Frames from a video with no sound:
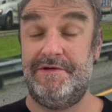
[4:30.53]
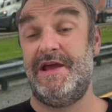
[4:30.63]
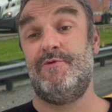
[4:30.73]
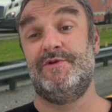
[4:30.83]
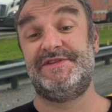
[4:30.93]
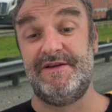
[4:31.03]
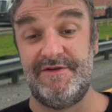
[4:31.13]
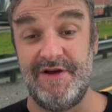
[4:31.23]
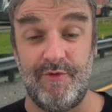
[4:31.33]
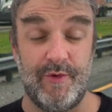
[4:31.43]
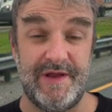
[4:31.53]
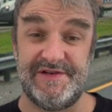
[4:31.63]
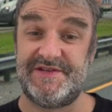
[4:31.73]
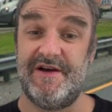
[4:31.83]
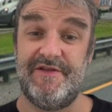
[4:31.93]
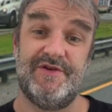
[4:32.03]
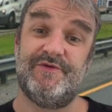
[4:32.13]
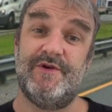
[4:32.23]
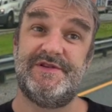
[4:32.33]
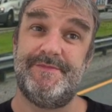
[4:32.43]
Yeah, we're seeing double. We just saw those
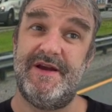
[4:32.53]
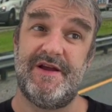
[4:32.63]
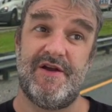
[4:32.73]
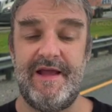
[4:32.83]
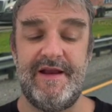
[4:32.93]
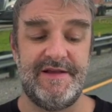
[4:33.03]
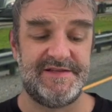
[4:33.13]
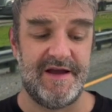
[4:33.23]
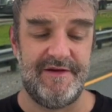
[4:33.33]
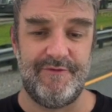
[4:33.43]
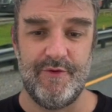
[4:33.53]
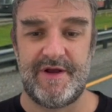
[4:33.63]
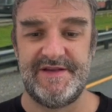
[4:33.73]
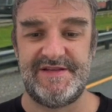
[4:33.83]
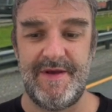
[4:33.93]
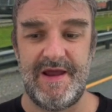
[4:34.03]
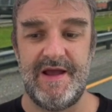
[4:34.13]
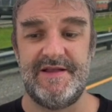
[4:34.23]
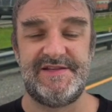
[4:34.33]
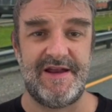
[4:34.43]
roads a minute ago. It is signed for Kissimmee
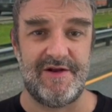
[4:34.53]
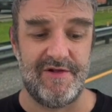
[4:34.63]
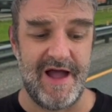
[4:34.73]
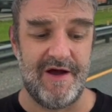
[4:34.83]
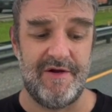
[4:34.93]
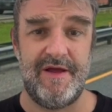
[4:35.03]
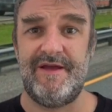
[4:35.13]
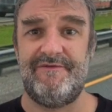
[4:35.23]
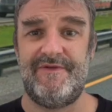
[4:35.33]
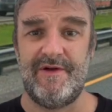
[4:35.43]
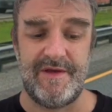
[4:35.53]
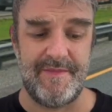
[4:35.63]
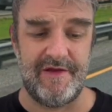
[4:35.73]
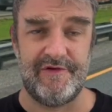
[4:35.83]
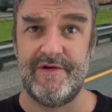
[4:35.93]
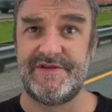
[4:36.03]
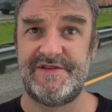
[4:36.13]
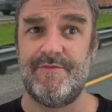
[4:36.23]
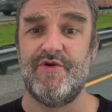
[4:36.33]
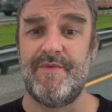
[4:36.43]
and St. Cloud, a fairly major
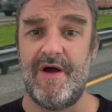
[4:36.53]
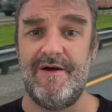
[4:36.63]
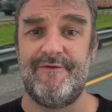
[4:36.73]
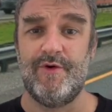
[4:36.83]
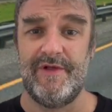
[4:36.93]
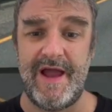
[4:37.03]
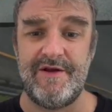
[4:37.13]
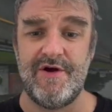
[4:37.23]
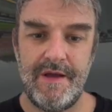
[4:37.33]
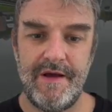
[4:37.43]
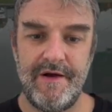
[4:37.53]
suburb of Orlando.